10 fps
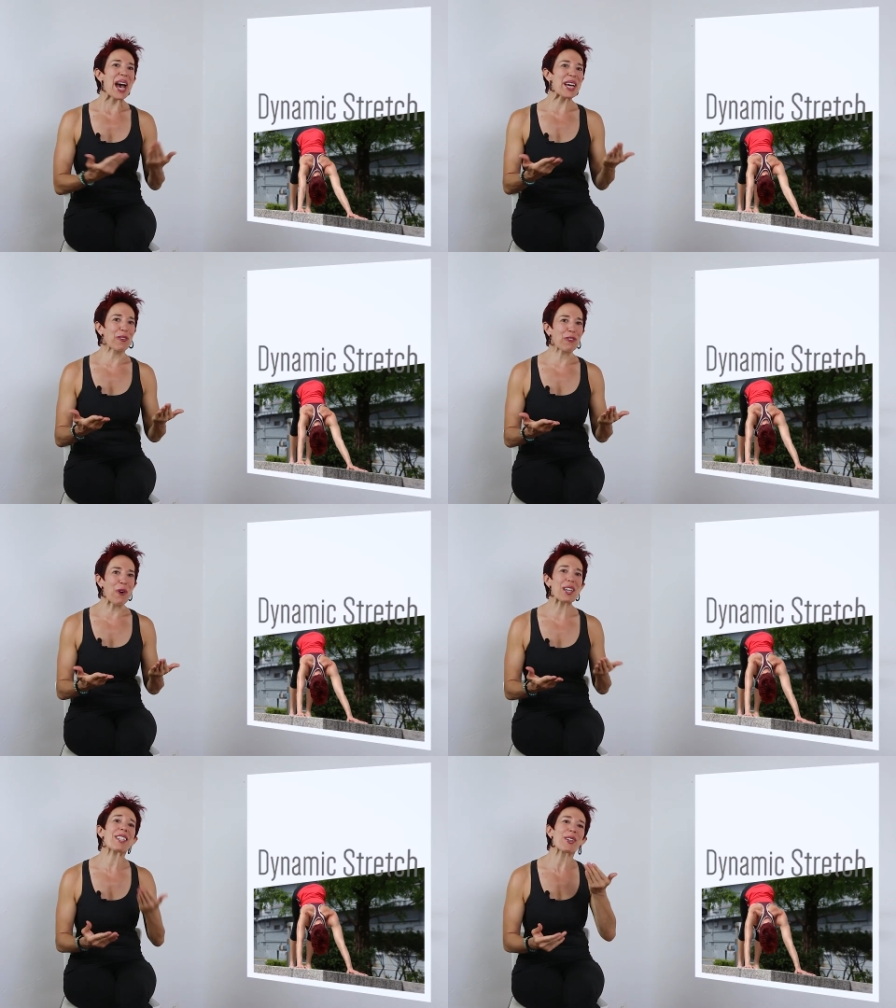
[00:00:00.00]
And of
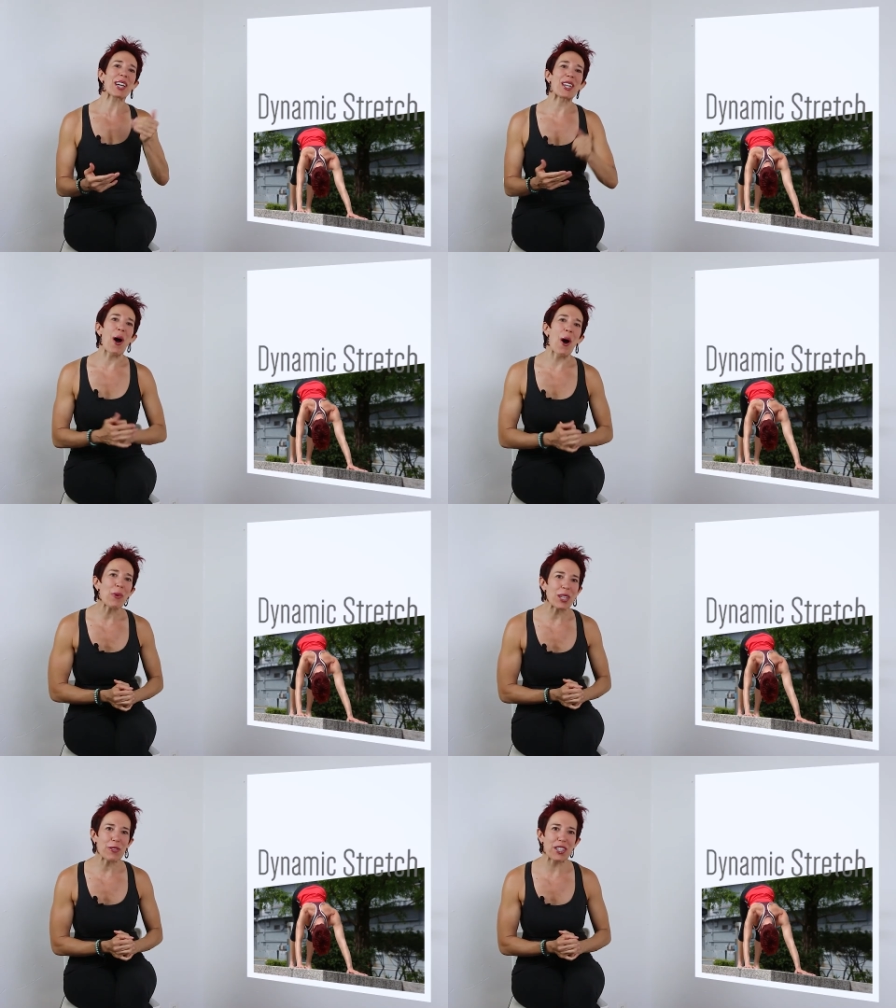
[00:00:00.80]
course, you can
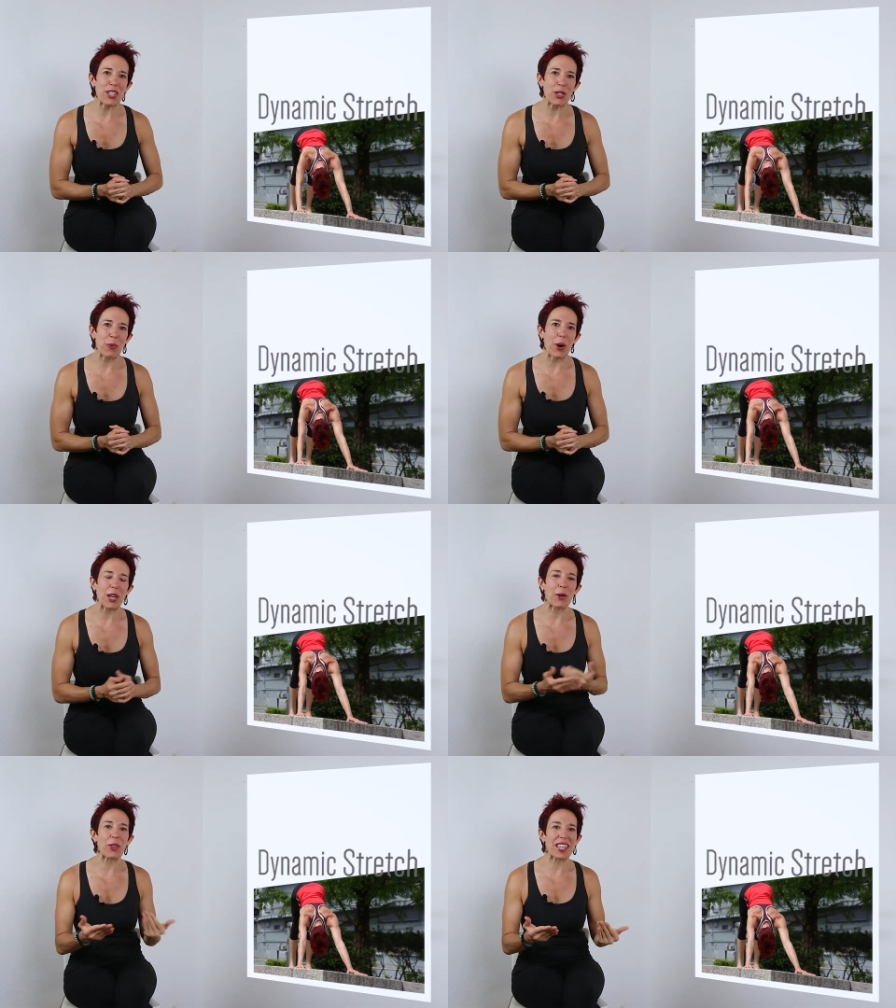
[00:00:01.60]
always finish your
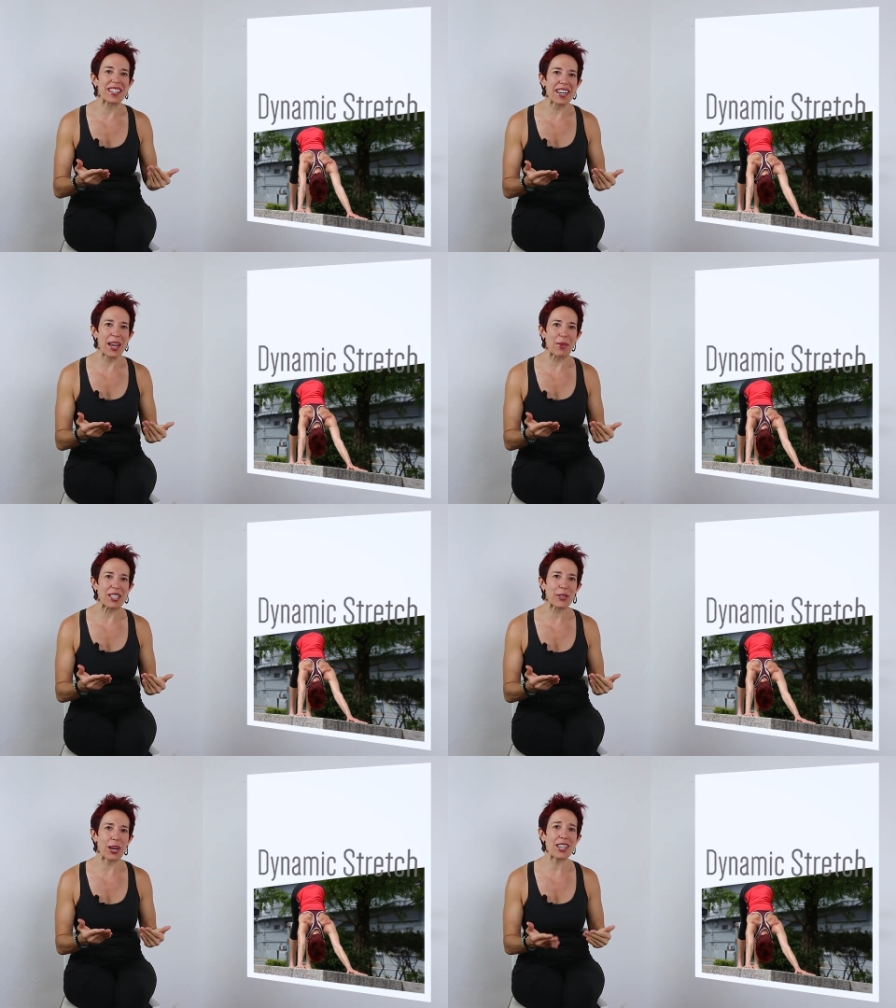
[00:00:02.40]
workout with a dynamic
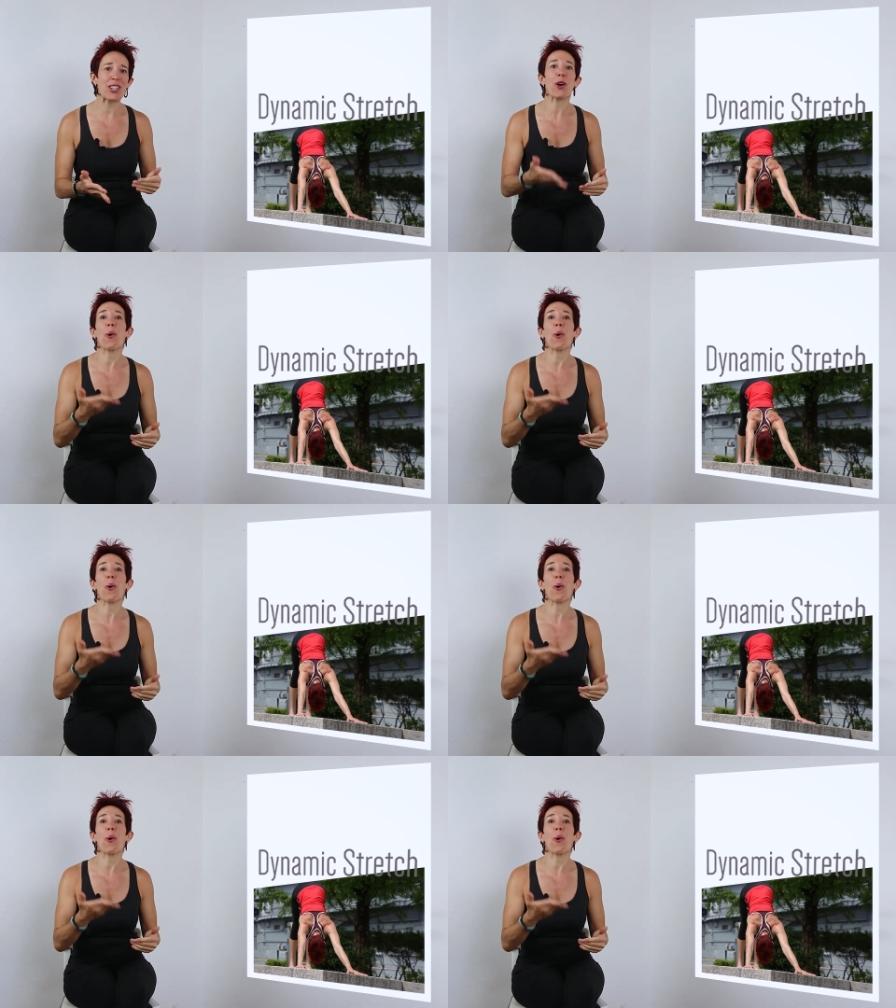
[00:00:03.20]
stretch